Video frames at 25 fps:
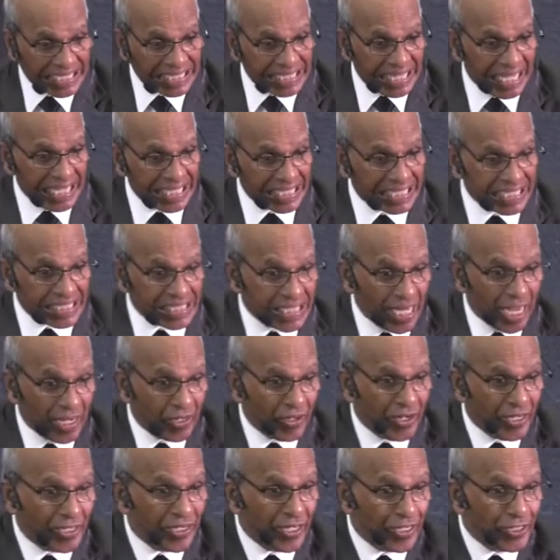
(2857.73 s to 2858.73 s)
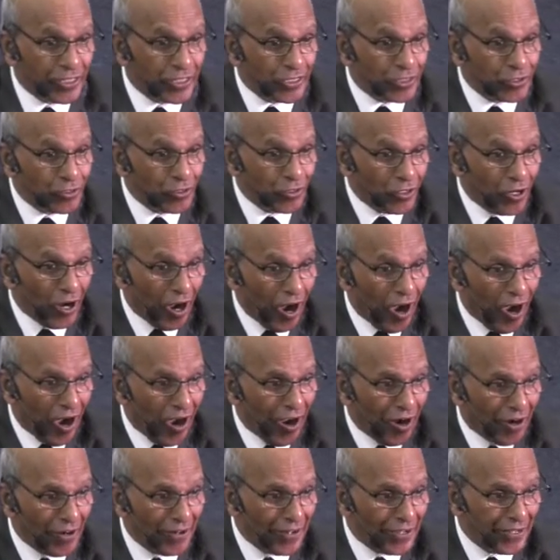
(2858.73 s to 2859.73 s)
Then surrender it to
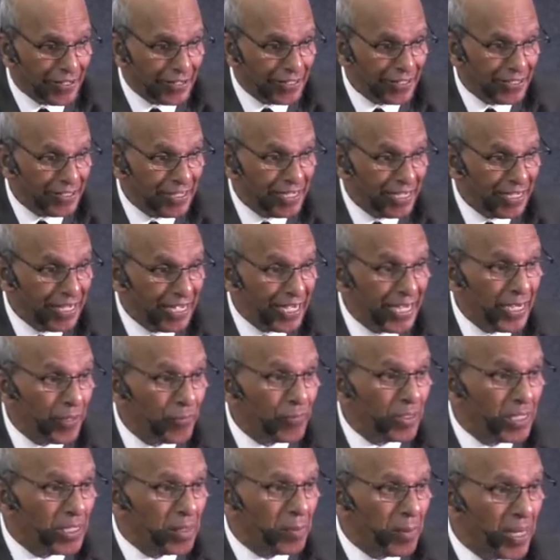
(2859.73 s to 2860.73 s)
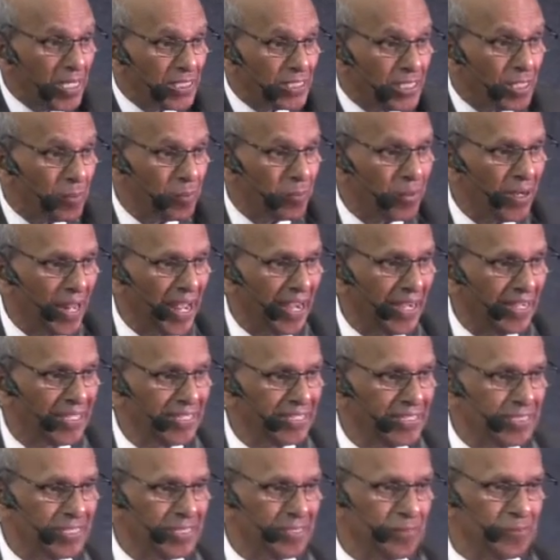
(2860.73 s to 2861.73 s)
God. He will multiply
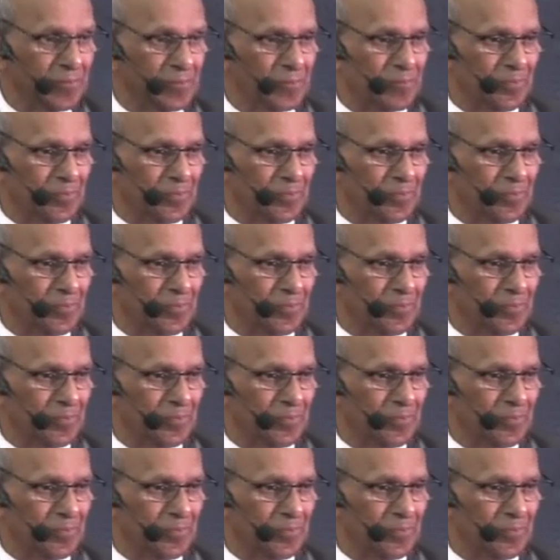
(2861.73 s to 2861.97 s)
it.